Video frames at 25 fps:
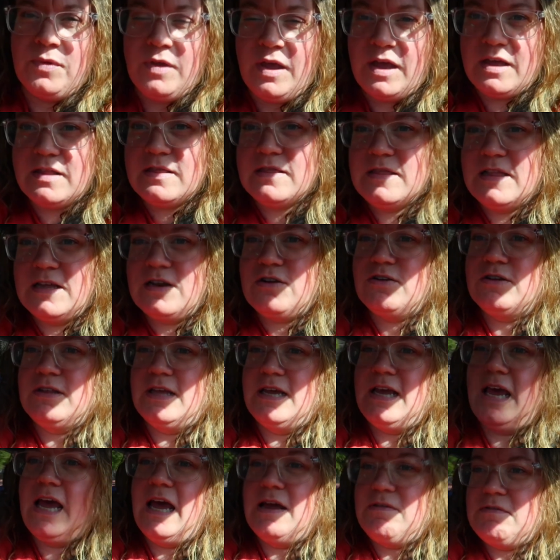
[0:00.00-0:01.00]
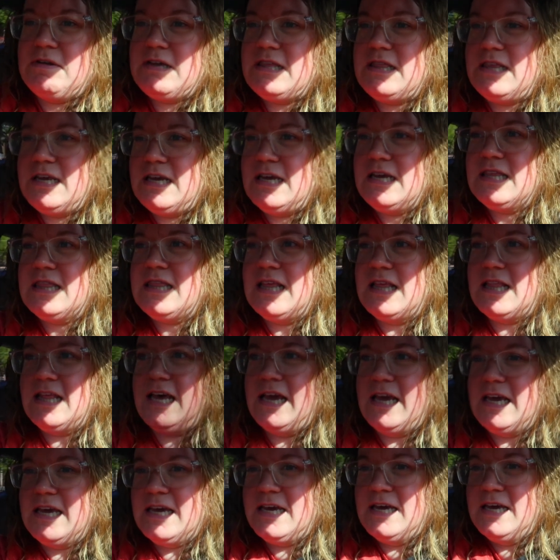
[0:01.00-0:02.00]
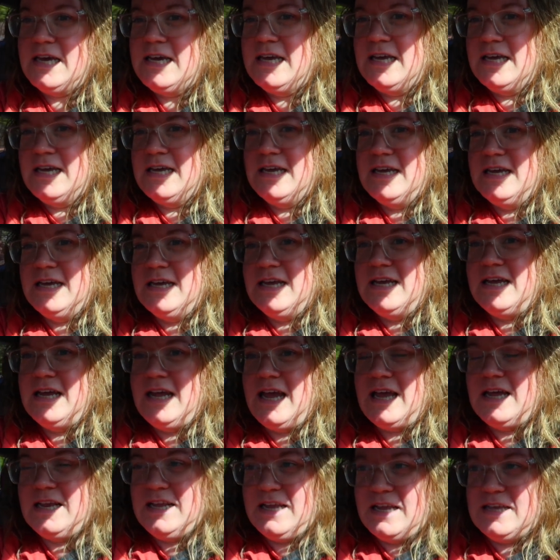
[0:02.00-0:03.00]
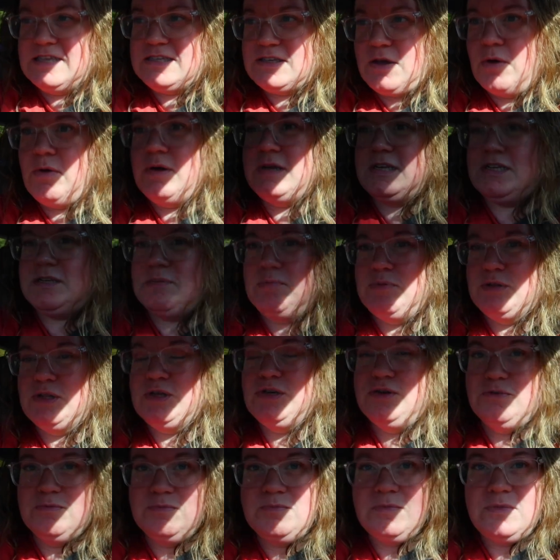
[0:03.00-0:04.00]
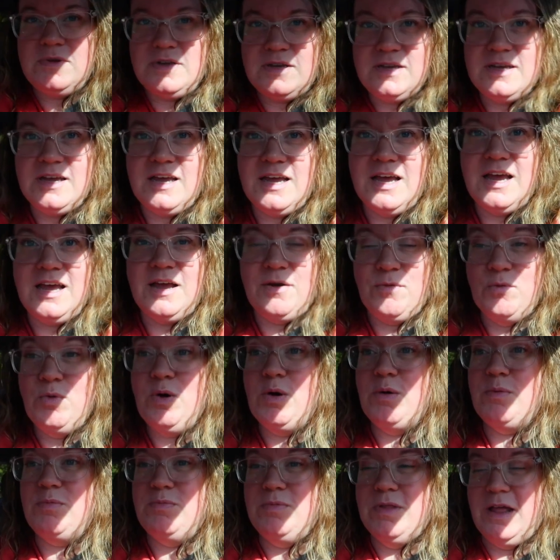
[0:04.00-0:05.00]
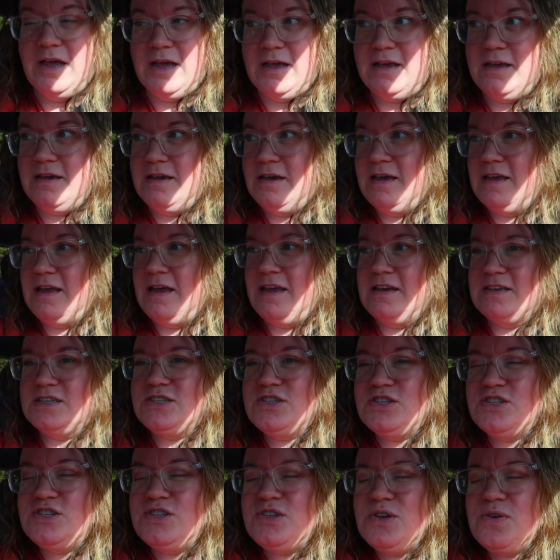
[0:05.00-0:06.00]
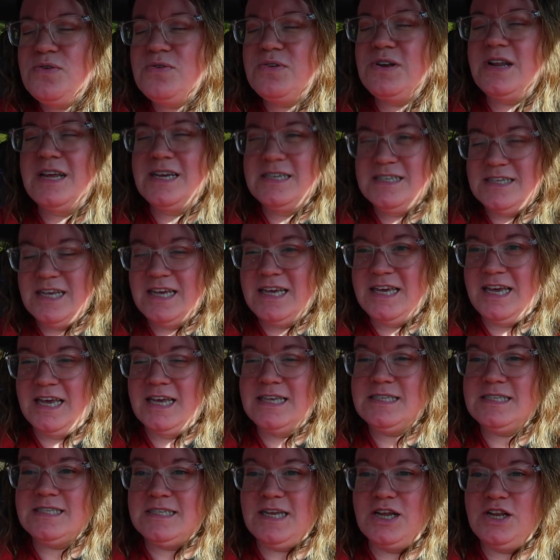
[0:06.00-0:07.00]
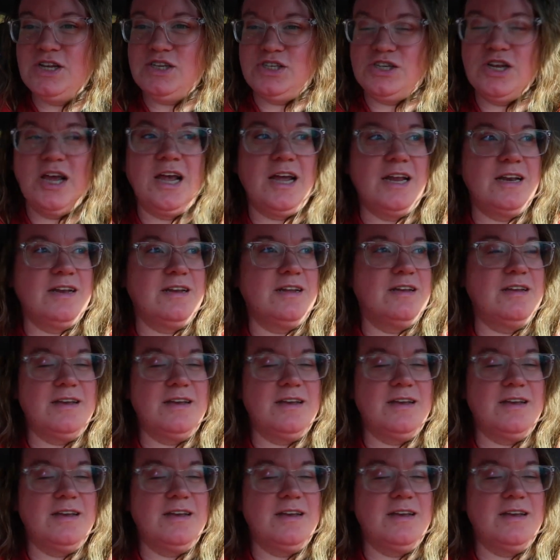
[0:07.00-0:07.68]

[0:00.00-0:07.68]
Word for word: And literally everything that like is going to bloom will like as soon as it gets sunshine.